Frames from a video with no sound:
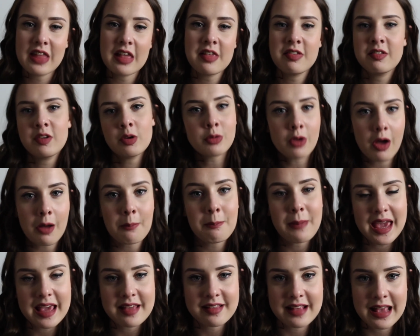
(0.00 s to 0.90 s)
They're still not
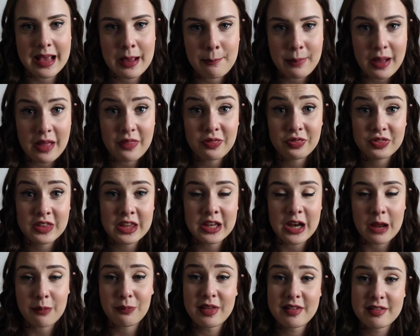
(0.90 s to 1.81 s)
amazing, but you
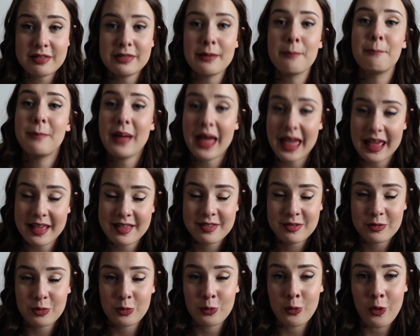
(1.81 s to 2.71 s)
know, this is the
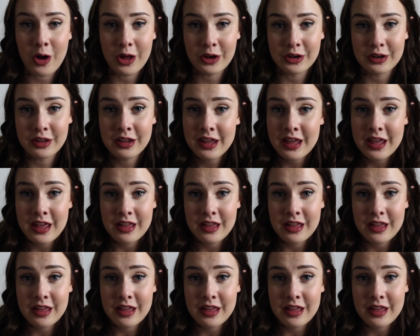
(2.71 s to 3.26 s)
best one